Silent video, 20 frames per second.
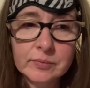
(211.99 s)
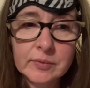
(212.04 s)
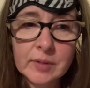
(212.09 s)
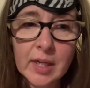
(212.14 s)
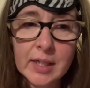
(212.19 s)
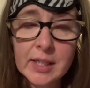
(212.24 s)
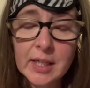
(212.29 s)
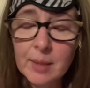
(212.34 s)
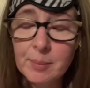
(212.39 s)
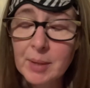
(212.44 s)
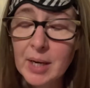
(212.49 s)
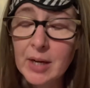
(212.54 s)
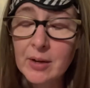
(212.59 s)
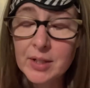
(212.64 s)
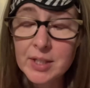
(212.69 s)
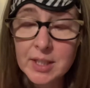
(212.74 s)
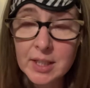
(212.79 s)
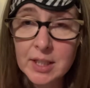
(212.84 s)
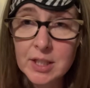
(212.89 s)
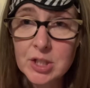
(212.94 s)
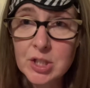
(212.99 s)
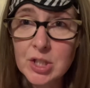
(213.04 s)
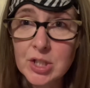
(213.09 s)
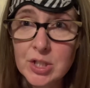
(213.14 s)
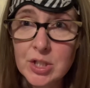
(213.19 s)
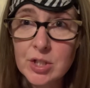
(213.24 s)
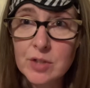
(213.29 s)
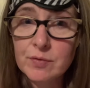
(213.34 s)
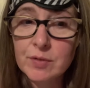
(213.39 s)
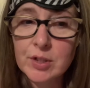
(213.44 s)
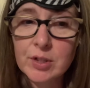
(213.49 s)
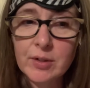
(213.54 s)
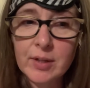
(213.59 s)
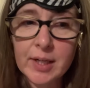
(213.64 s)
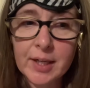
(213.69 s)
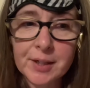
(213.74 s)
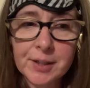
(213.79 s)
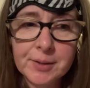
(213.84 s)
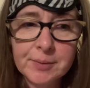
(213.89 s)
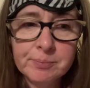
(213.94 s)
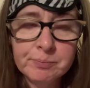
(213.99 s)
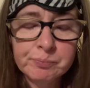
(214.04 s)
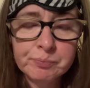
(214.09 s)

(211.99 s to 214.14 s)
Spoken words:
I am and how I take Jesus for granted,